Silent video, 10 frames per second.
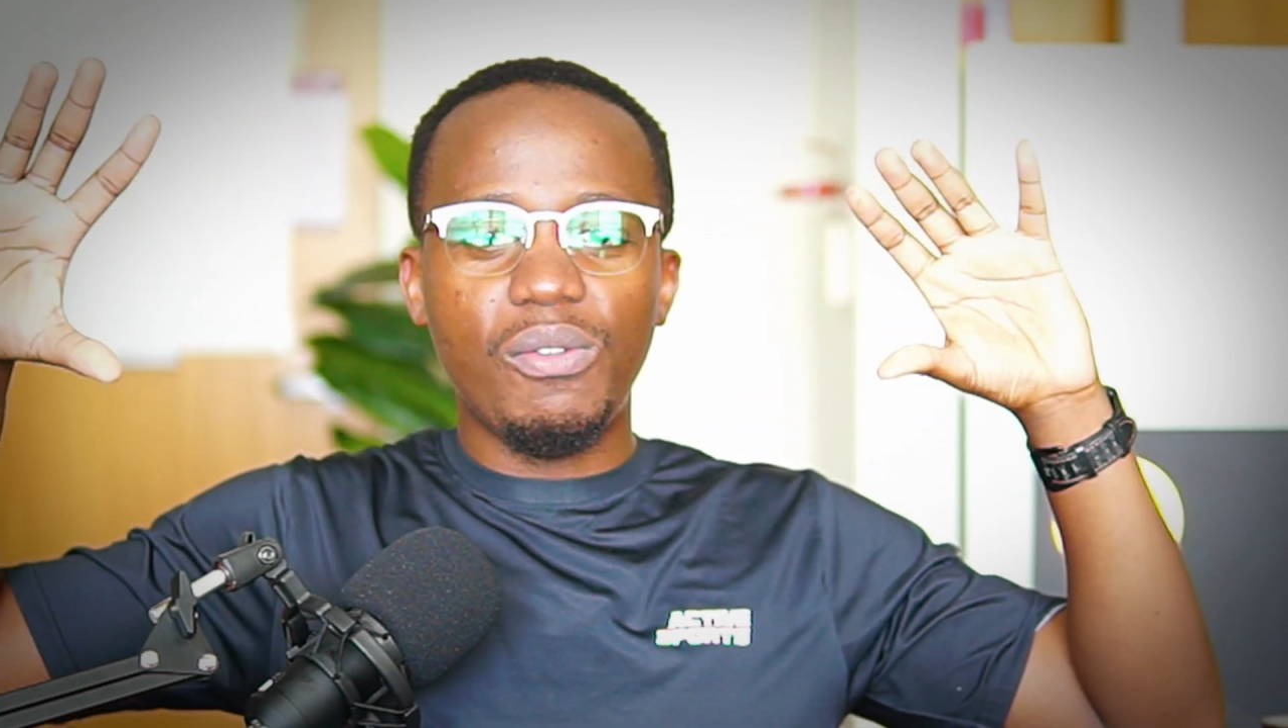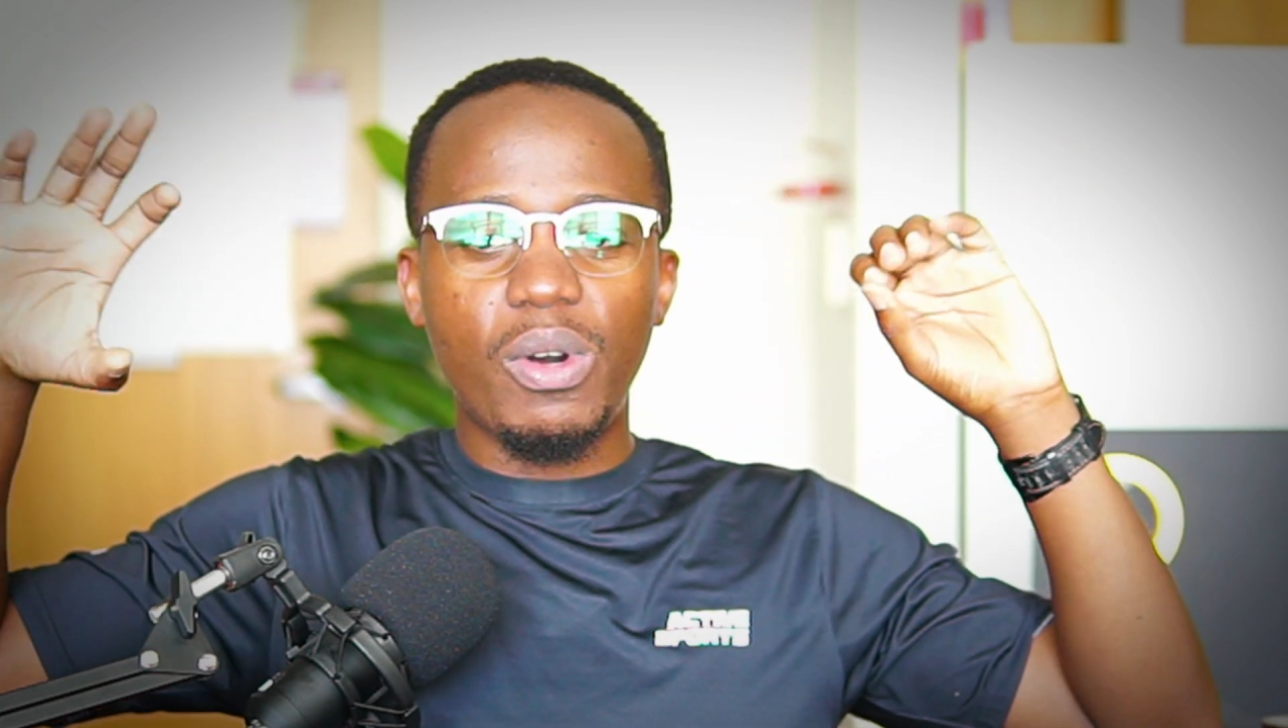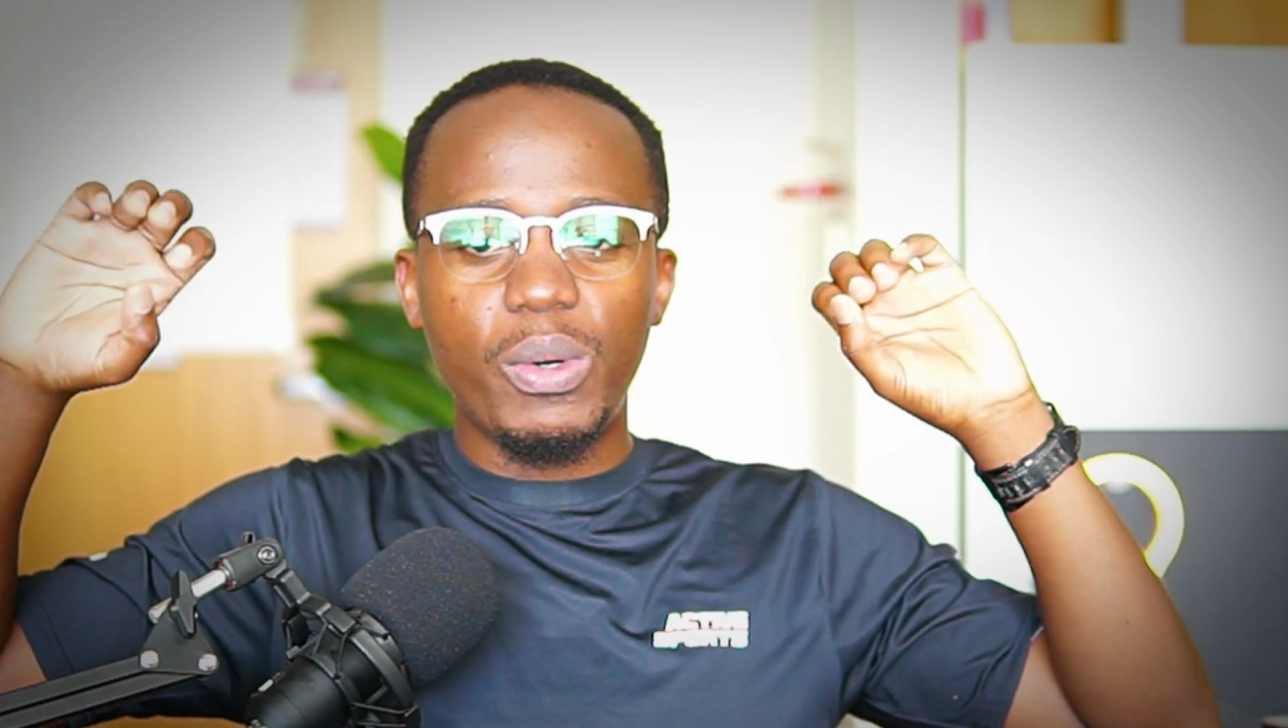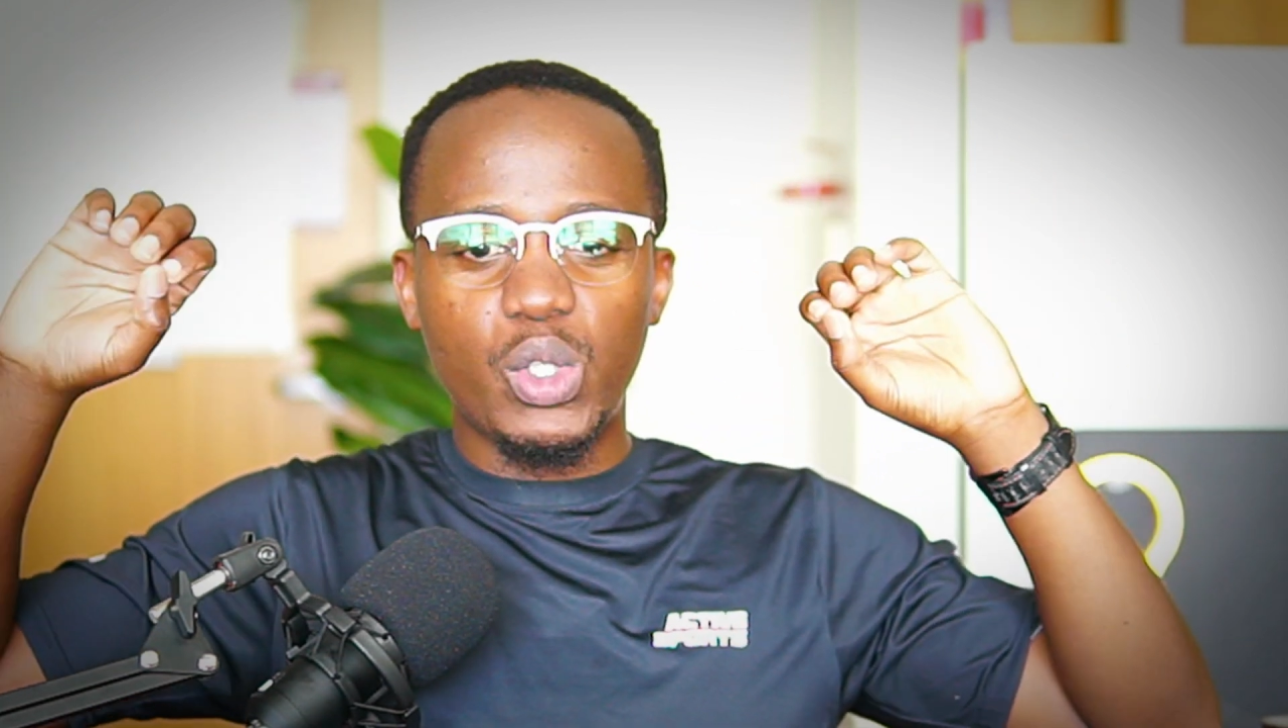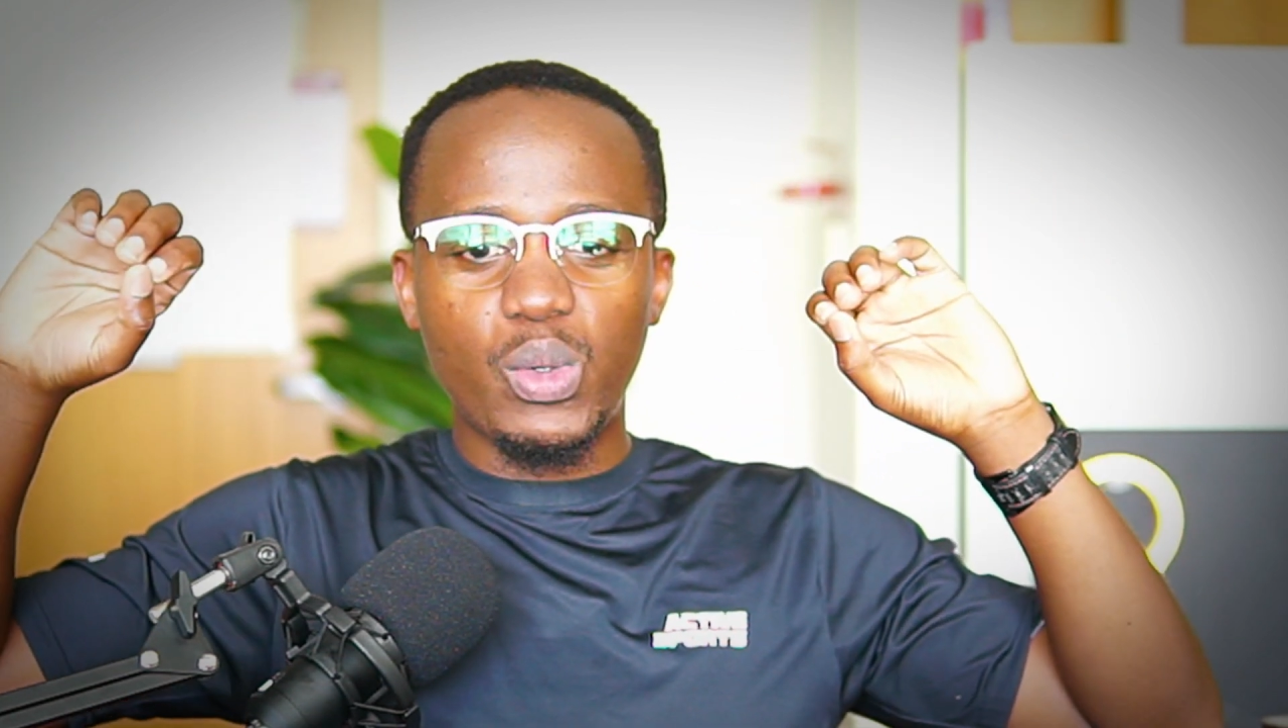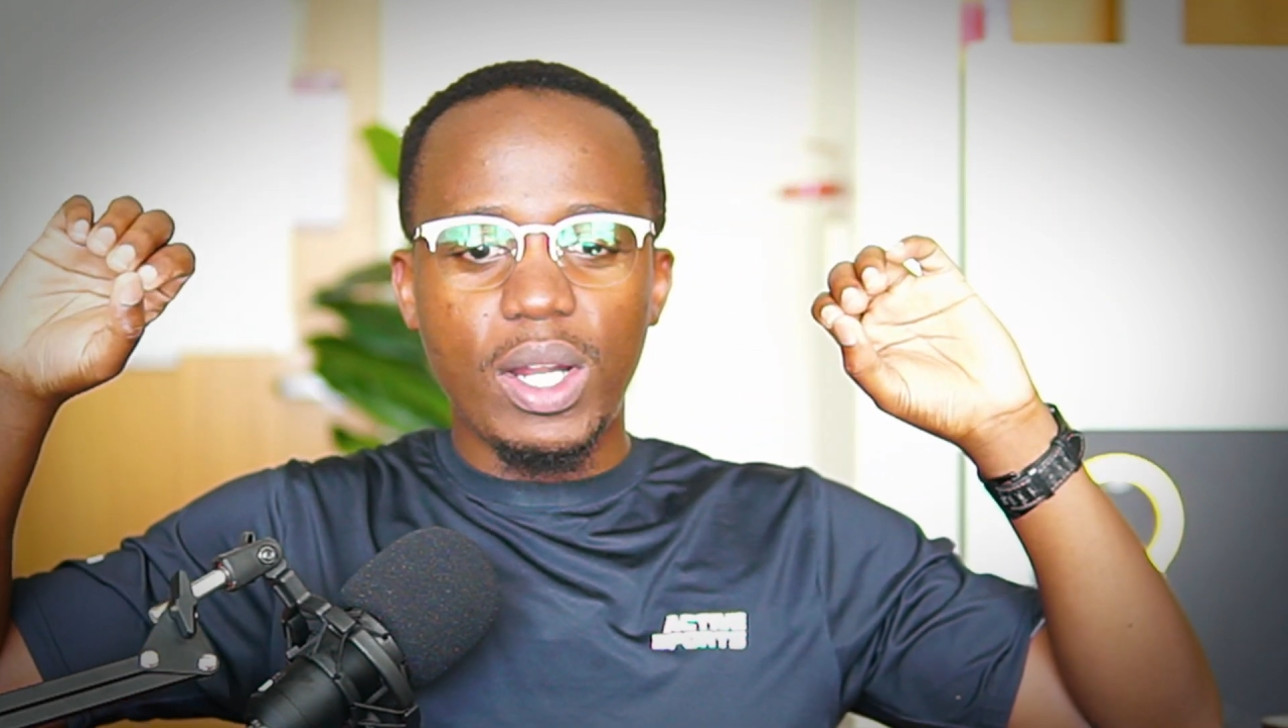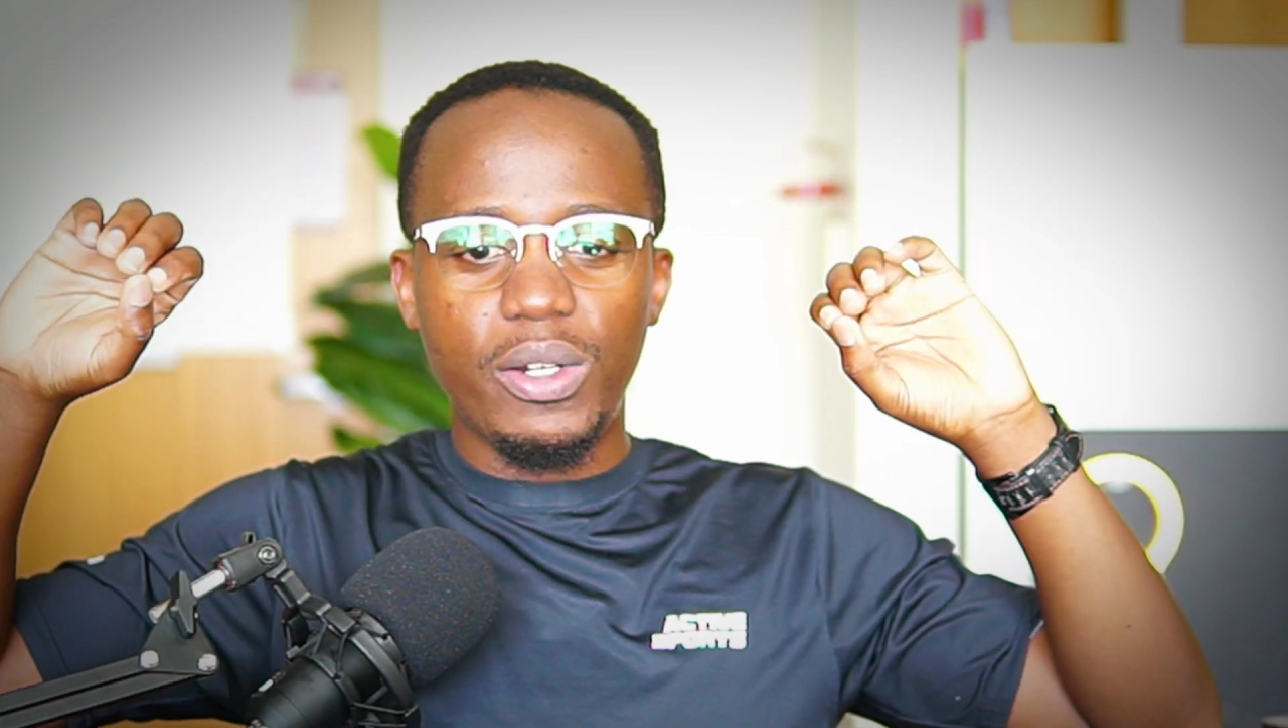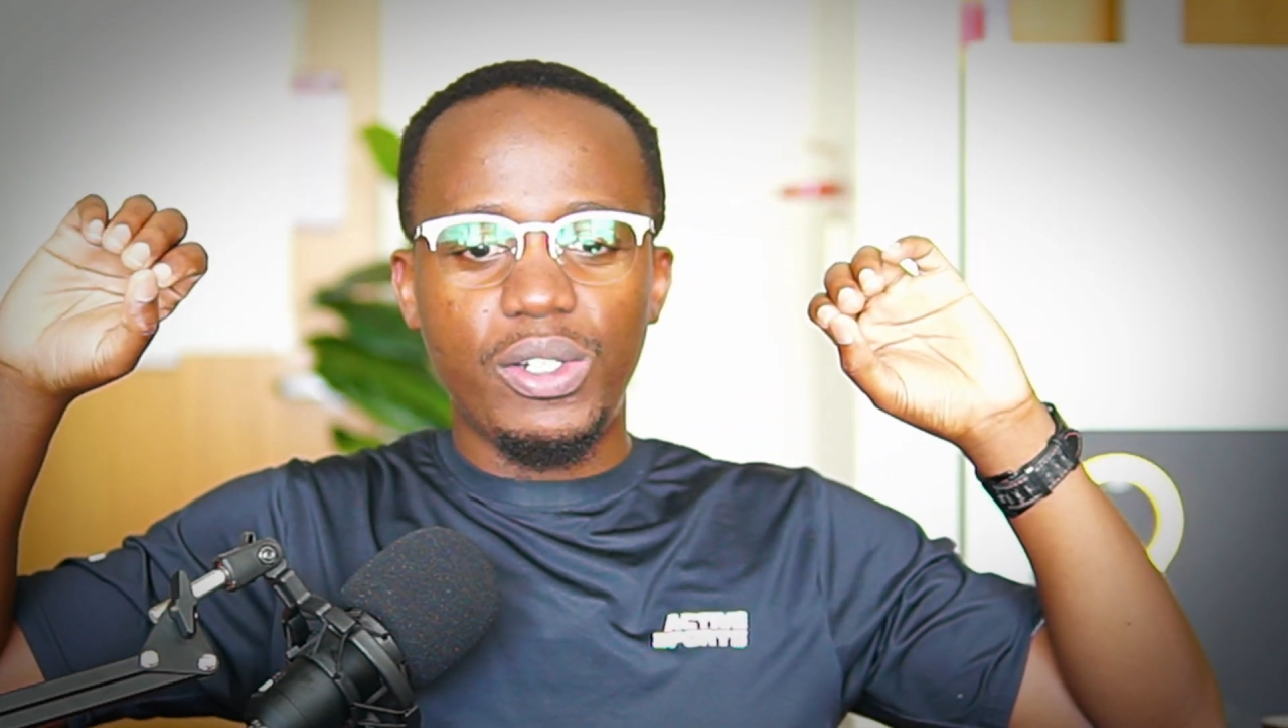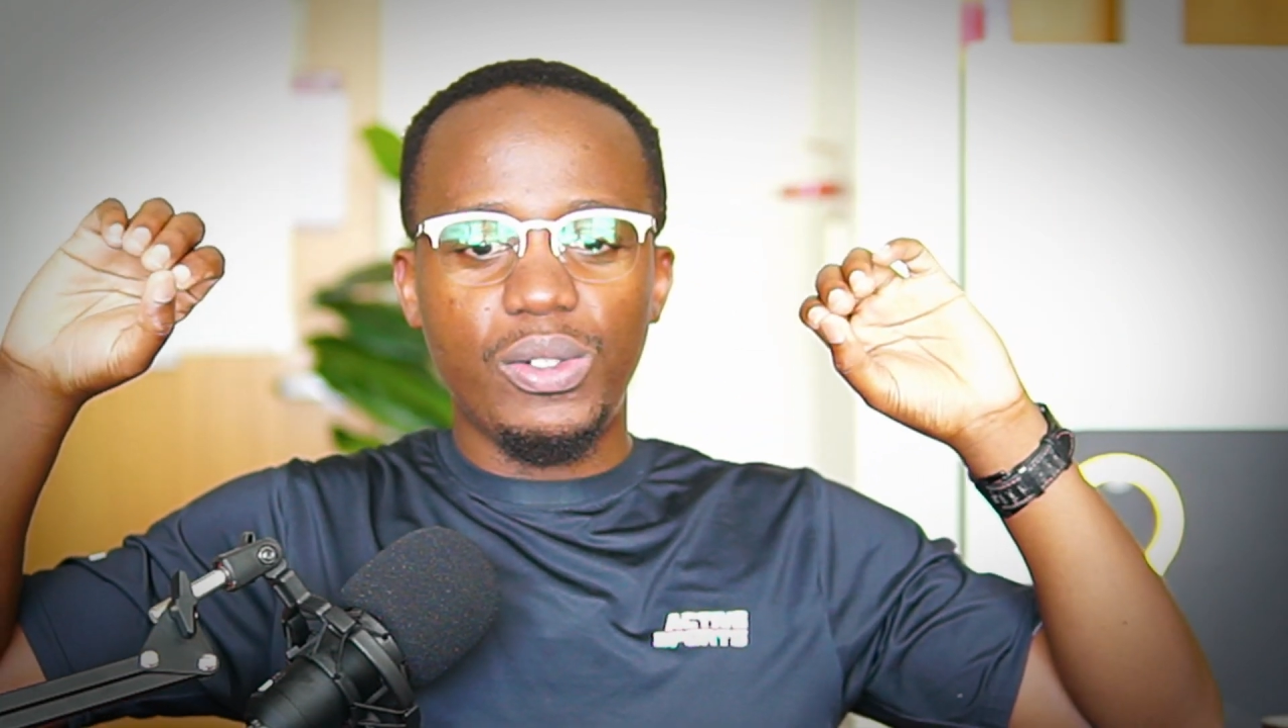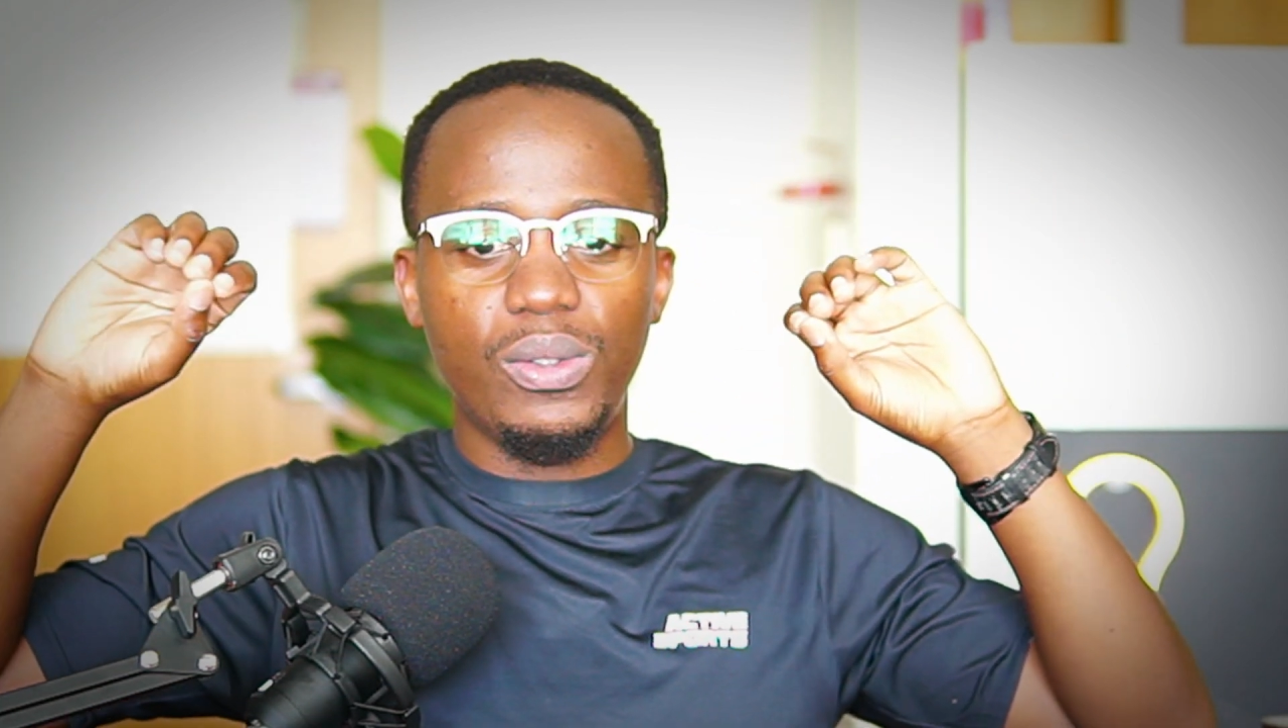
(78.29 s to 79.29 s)
what we're trying to
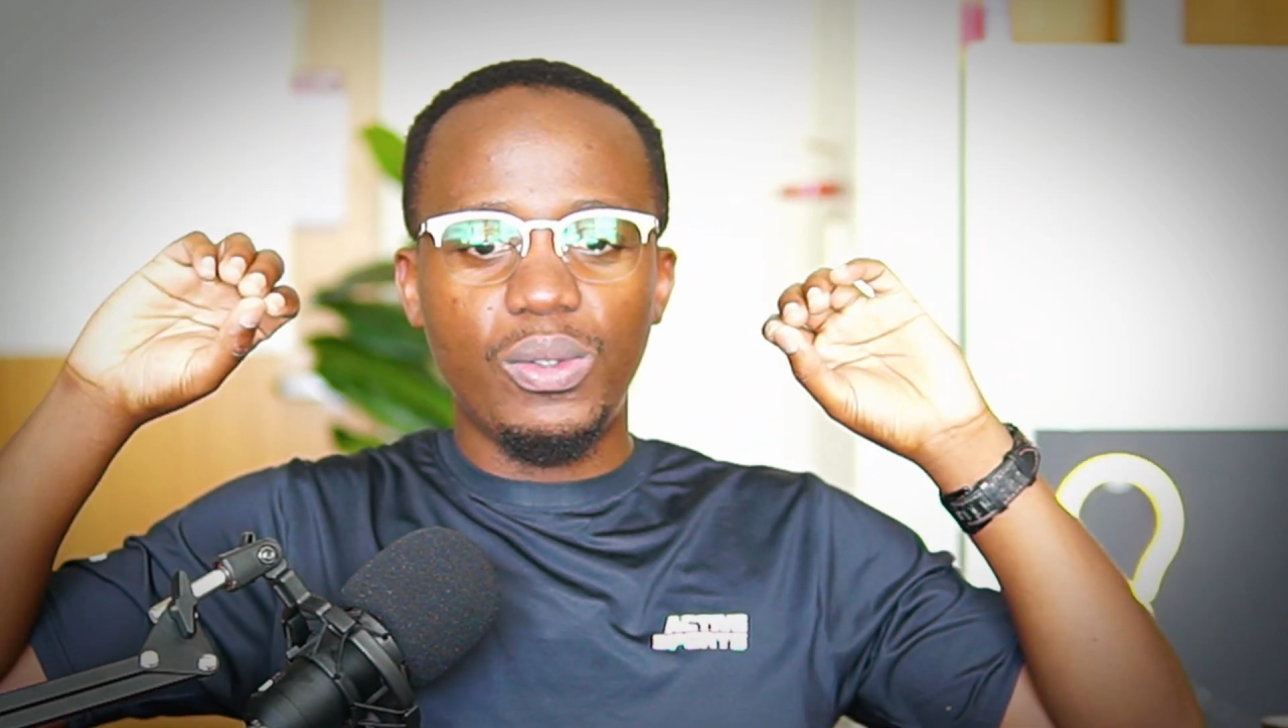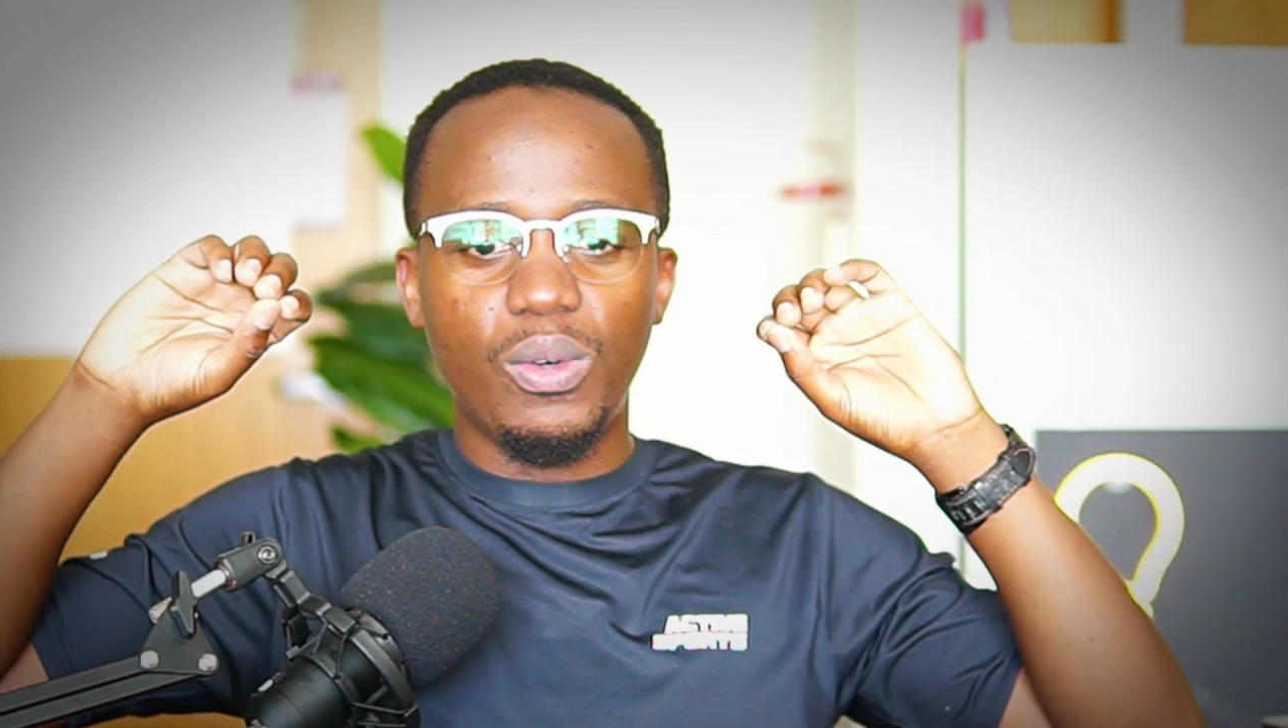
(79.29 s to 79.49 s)
do